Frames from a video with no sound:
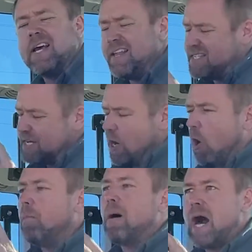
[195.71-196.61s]
They send you a
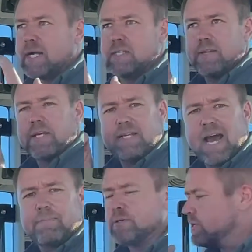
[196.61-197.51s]
whole box of the
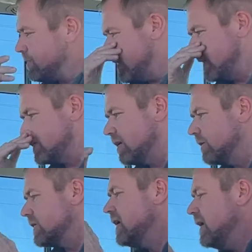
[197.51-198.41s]
adapters and things, so
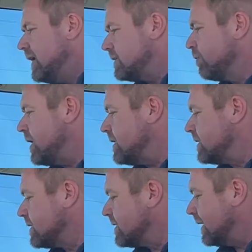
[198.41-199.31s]
it's it's pretty easy
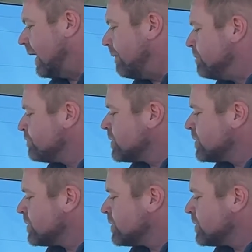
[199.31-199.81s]
to set up.